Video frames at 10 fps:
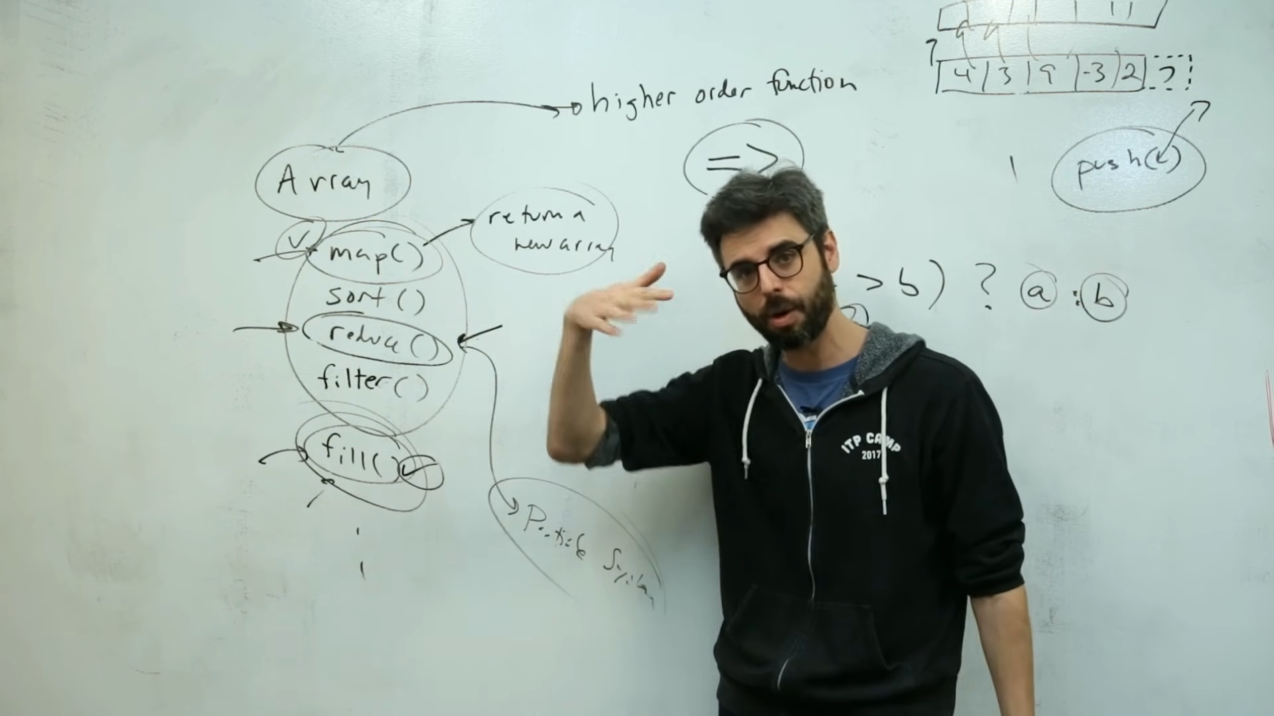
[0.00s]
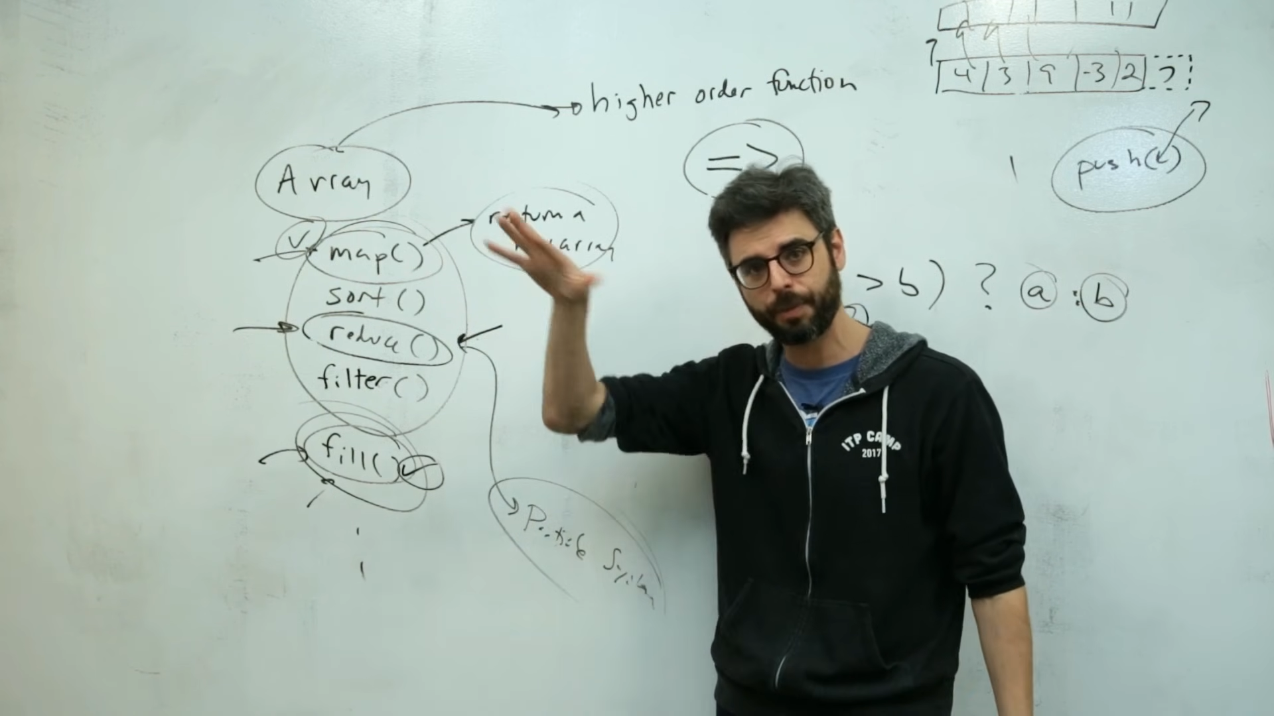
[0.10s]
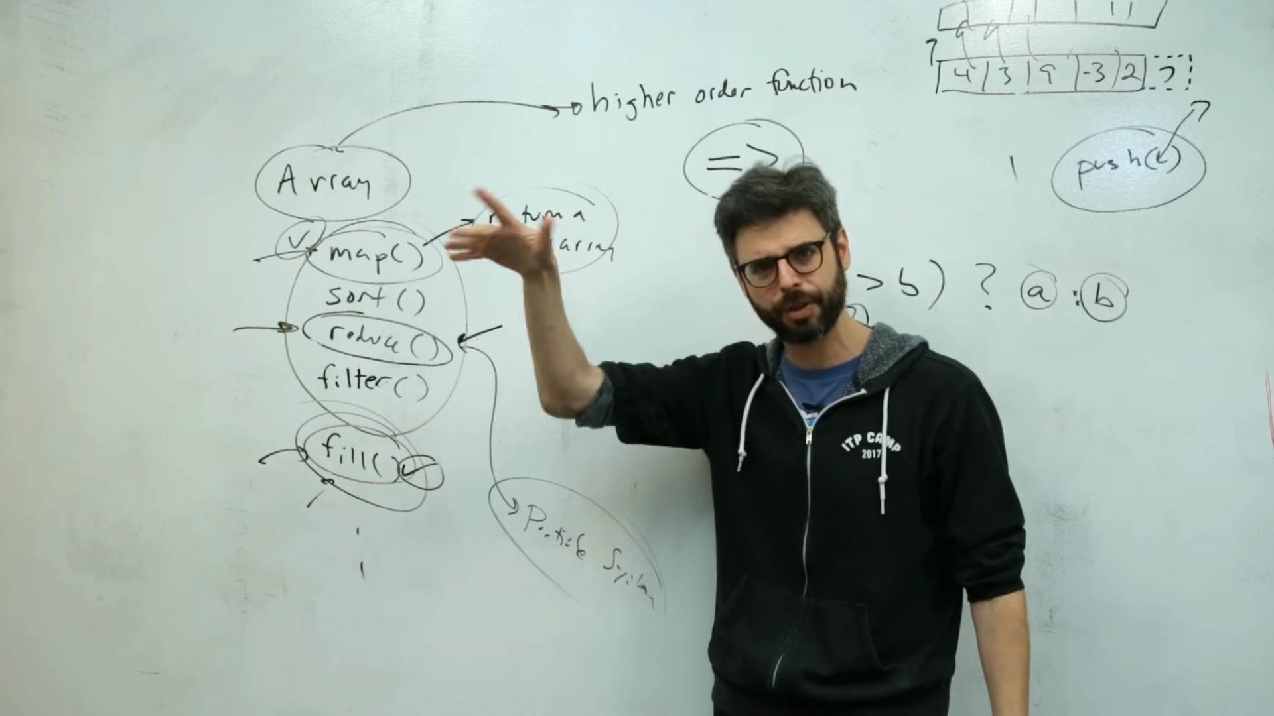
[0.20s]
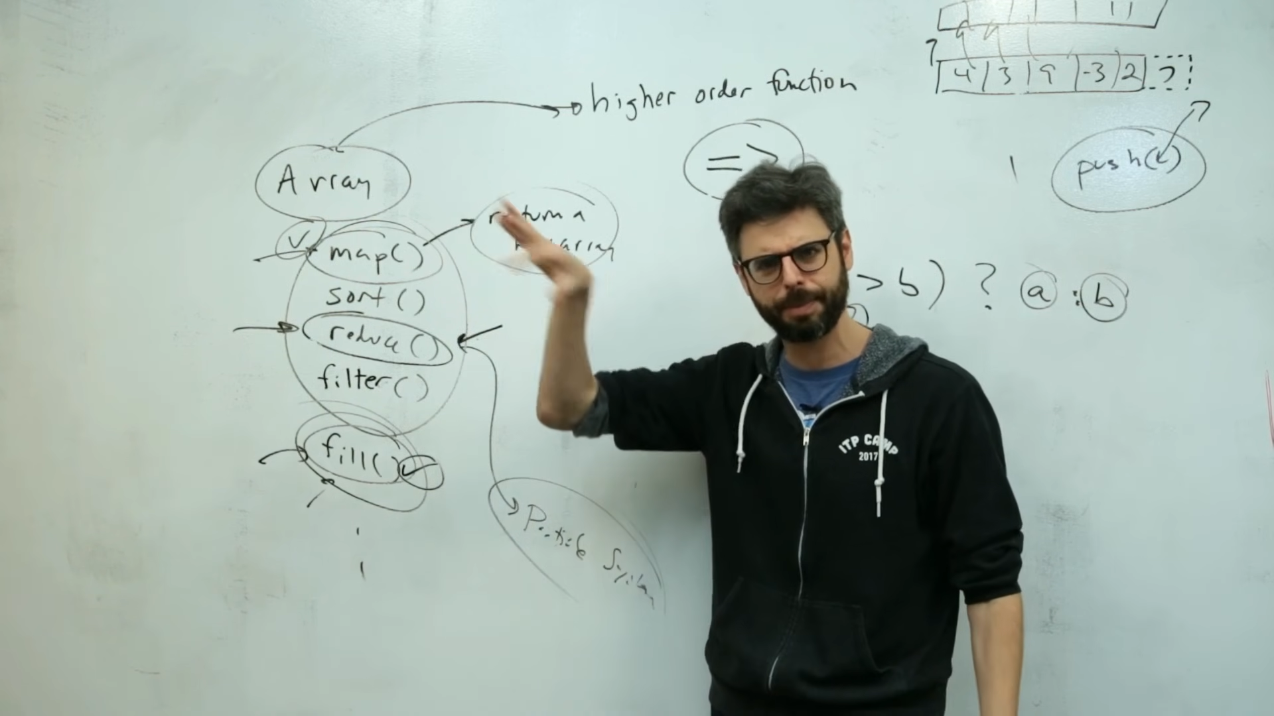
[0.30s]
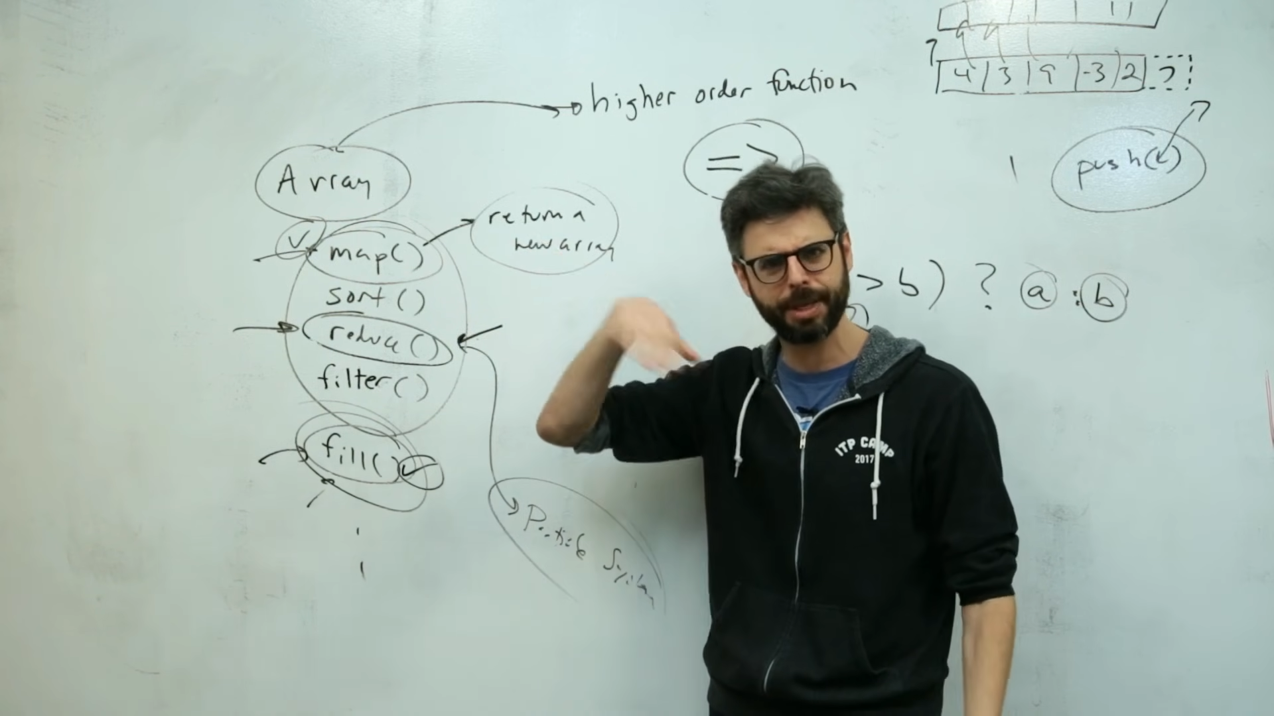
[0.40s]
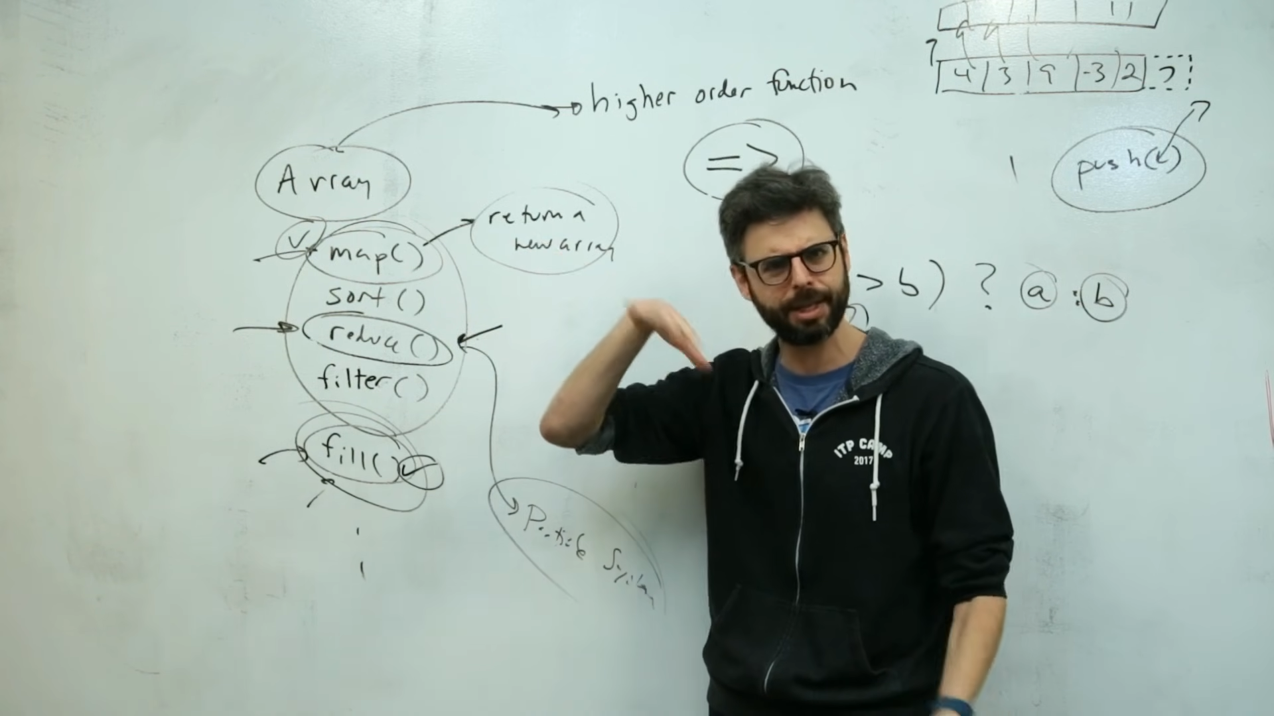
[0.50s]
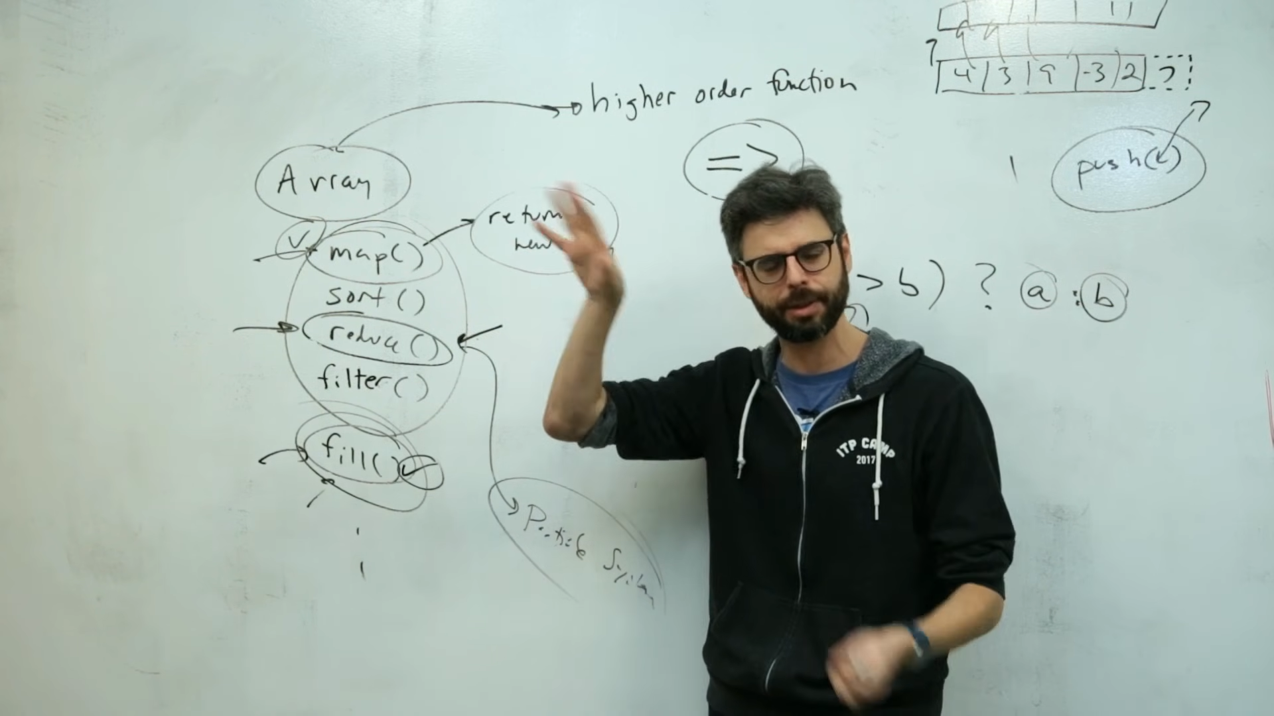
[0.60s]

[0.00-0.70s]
hopefully be